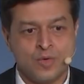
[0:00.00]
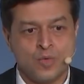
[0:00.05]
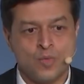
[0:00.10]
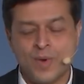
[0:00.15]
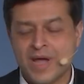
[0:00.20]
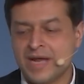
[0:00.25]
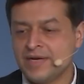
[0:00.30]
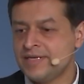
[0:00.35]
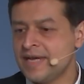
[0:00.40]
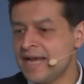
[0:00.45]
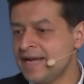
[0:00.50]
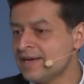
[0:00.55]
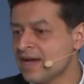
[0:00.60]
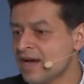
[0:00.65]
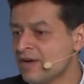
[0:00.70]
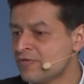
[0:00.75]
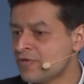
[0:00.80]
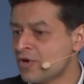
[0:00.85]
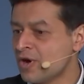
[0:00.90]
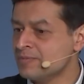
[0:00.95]
where
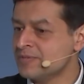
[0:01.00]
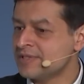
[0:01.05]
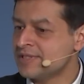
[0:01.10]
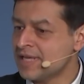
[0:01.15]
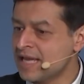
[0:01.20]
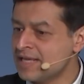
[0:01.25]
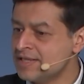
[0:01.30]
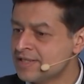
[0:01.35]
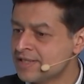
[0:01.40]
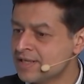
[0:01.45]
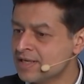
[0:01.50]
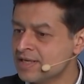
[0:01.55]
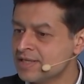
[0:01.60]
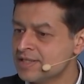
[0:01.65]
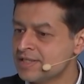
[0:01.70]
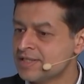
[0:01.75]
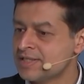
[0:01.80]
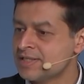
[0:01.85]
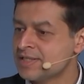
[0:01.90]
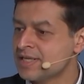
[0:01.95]
data from
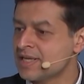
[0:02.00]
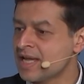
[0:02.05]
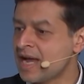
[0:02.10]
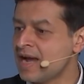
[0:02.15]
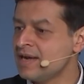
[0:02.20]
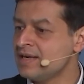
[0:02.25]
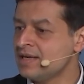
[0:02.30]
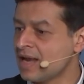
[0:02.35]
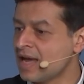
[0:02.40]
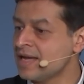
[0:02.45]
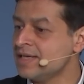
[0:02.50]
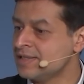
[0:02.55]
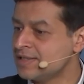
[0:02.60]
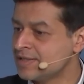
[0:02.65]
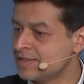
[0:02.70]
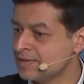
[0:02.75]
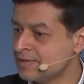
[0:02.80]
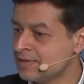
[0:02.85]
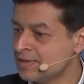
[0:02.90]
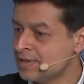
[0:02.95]
sensors and
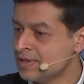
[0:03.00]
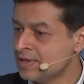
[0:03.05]
lights